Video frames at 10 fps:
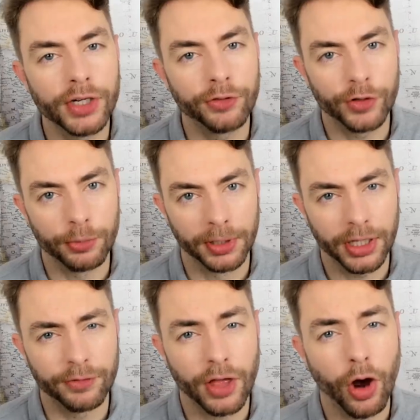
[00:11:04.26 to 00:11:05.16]
even if you
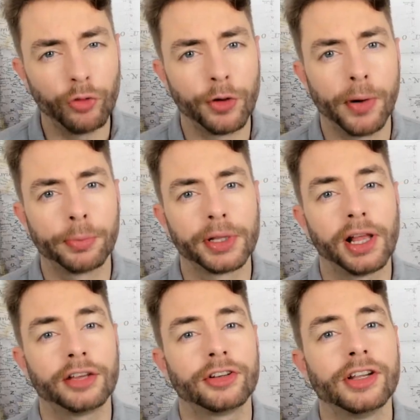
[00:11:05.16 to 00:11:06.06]
believe that
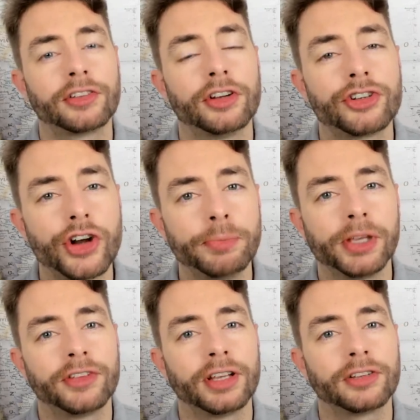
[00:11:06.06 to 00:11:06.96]
overpopulation is
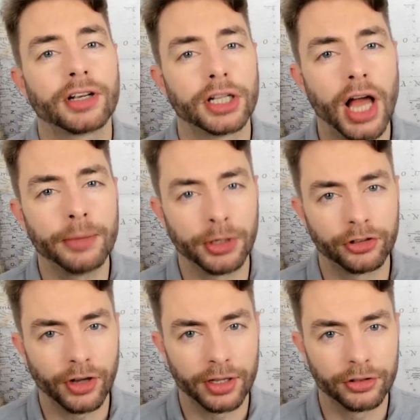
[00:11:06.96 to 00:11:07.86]
contributing to climate
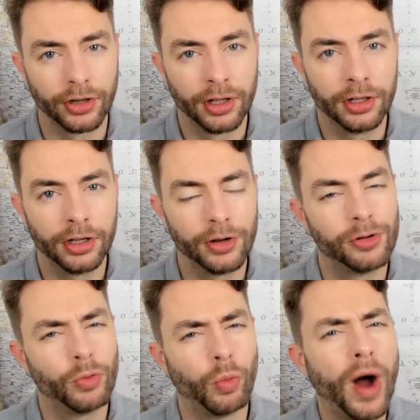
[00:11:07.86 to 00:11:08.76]
change,
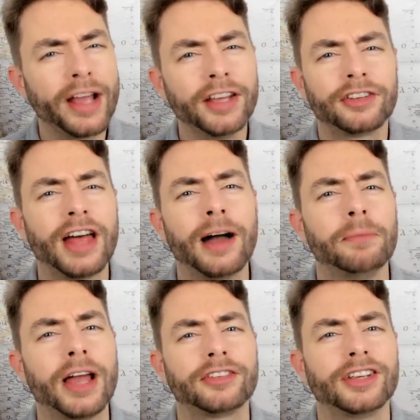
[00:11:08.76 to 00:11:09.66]
why is that
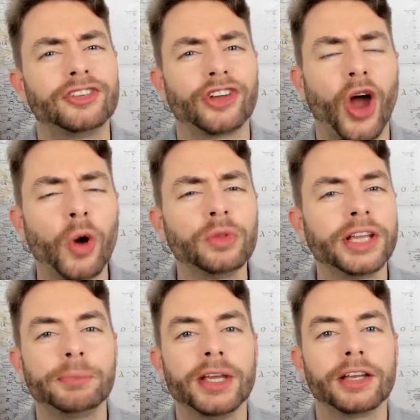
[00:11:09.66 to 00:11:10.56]
message
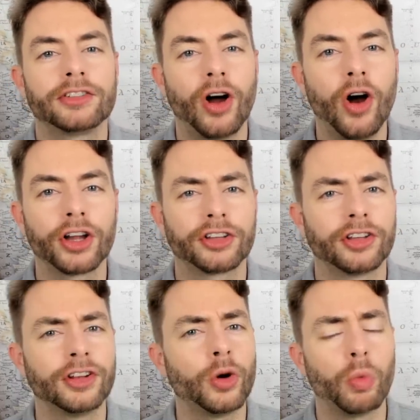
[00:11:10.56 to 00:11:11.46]
only being
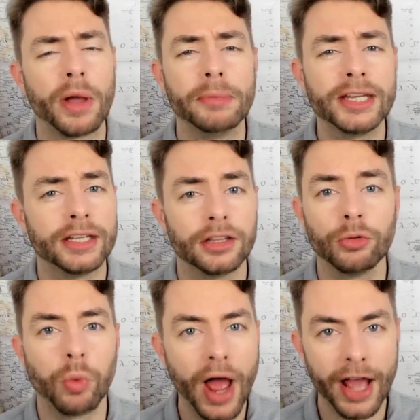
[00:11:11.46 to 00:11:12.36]
targeted at women in
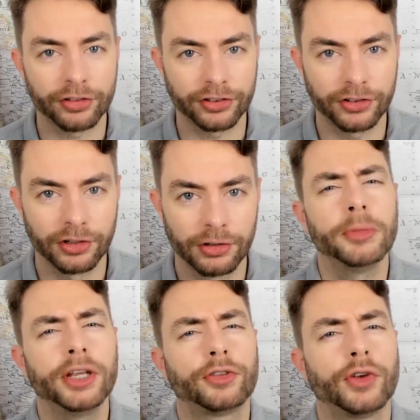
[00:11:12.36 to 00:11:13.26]
the West?
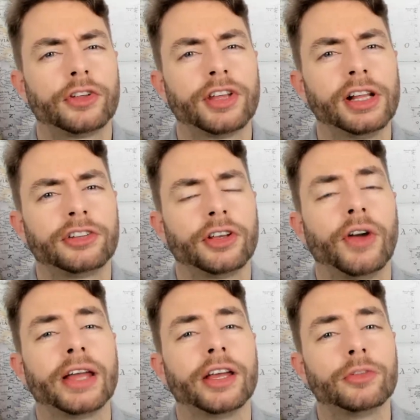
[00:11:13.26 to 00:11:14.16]
Germany's fertility
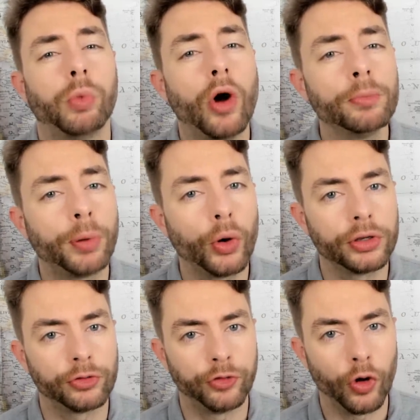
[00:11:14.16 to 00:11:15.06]
rate is
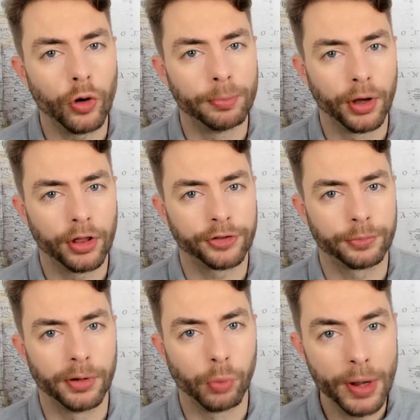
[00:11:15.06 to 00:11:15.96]
1.4 births
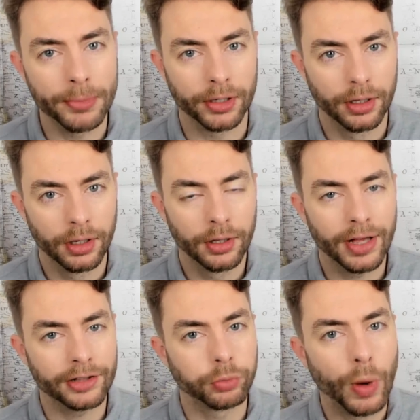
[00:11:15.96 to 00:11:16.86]
per woman.
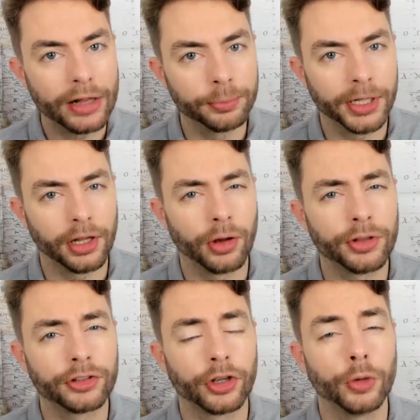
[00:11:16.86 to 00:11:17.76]
That's well below
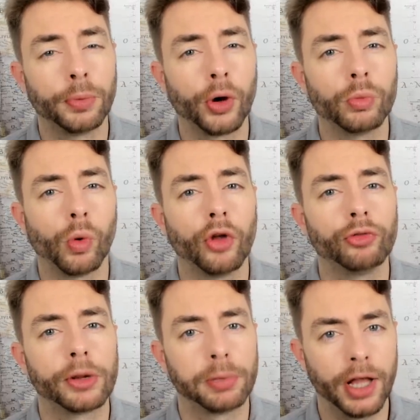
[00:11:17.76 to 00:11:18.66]
the
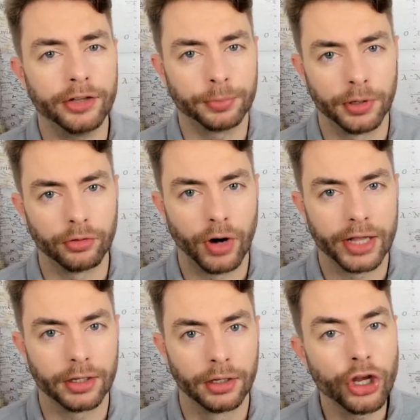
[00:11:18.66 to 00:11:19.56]
2.1 replacement
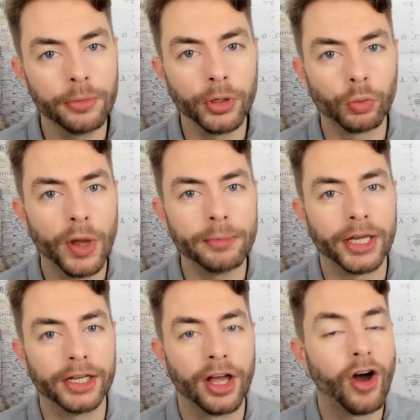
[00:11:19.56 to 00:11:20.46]
rate. German
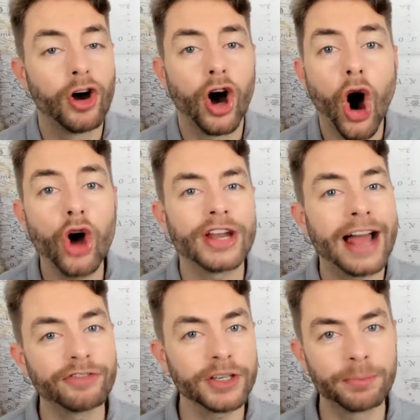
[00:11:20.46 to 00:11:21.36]
women aren't
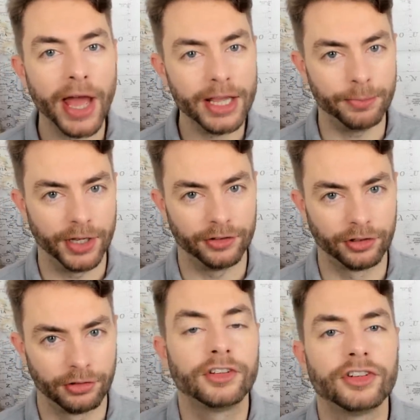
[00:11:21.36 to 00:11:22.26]
having
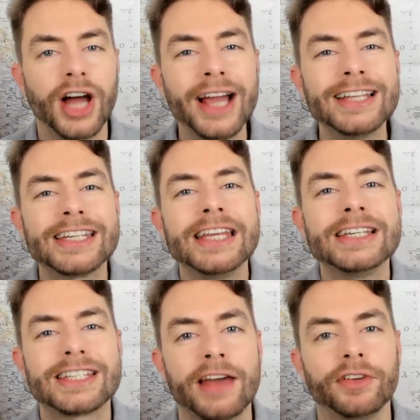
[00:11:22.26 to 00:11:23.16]
babies. Since
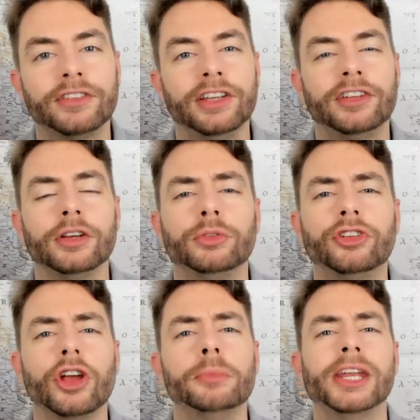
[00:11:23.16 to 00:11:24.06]
1972,
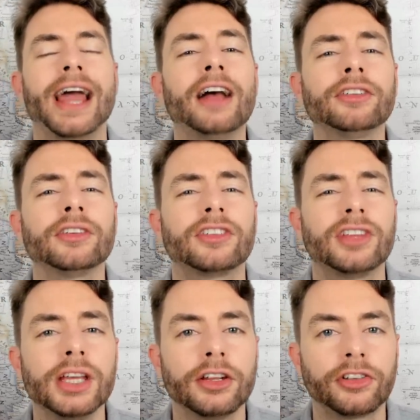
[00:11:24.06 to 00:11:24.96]
Germany hasn't
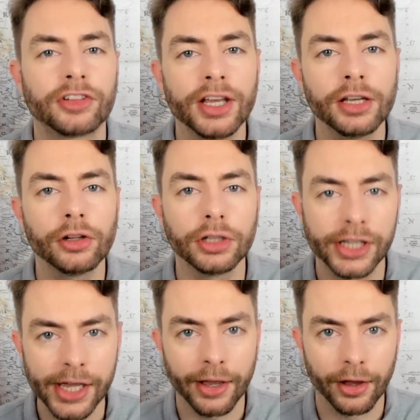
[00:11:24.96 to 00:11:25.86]
seen a single
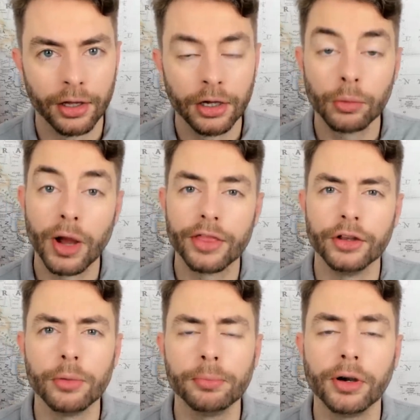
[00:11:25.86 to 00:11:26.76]
year where the
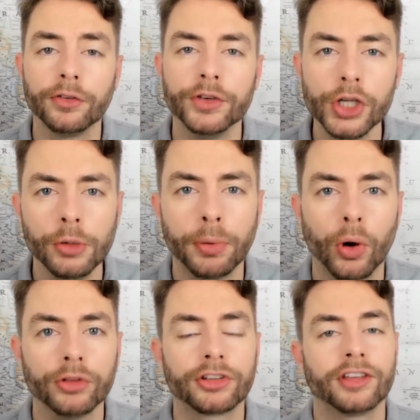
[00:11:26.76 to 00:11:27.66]
number of
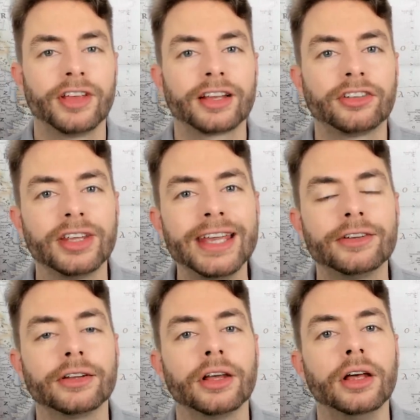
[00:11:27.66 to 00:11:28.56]
newborns has
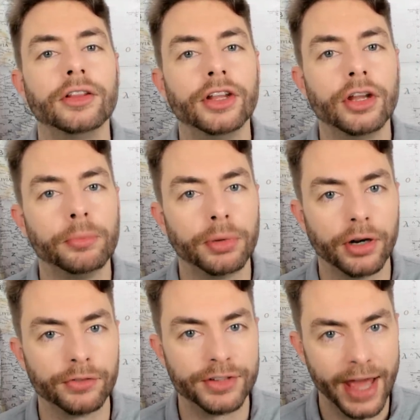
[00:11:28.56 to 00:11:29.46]
exceeded the
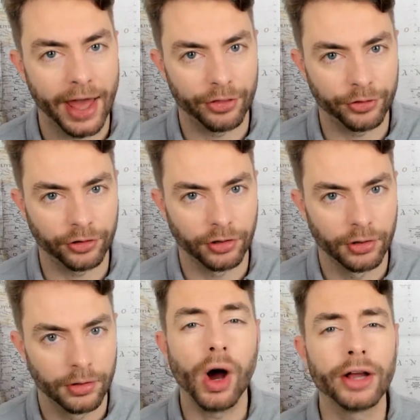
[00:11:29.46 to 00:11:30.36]
number of deaths.
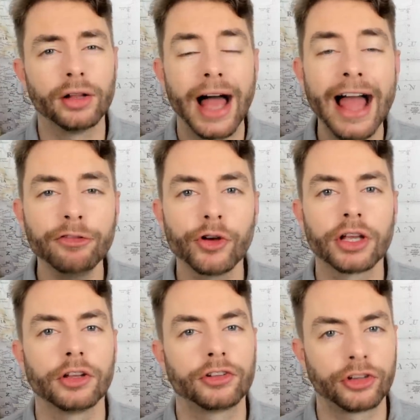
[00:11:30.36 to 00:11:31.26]
Meanwhile,
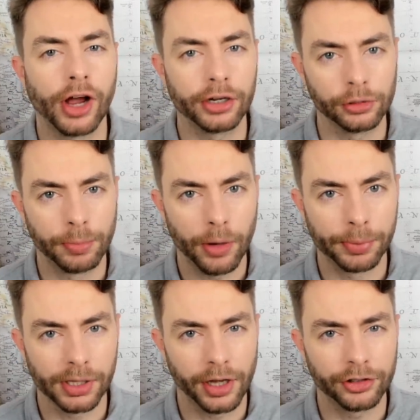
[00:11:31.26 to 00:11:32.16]
Africa's child
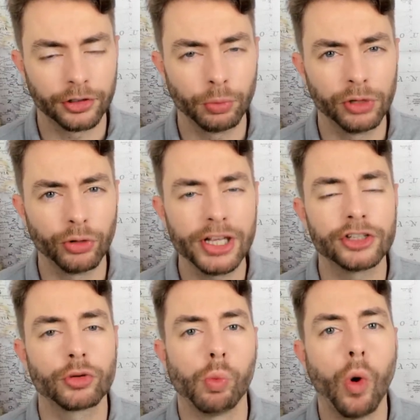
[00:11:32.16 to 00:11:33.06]
population will
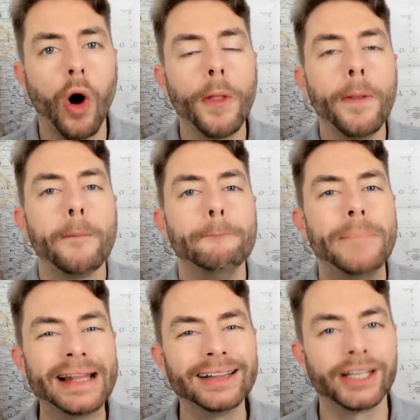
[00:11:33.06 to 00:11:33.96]
reach 1
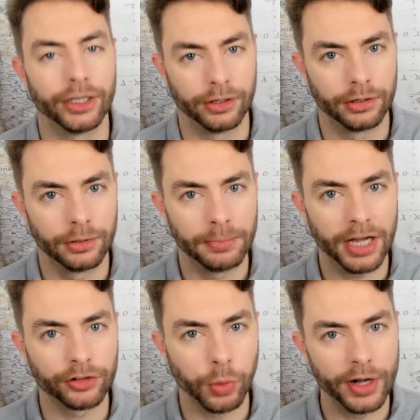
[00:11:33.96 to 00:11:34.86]
billion. By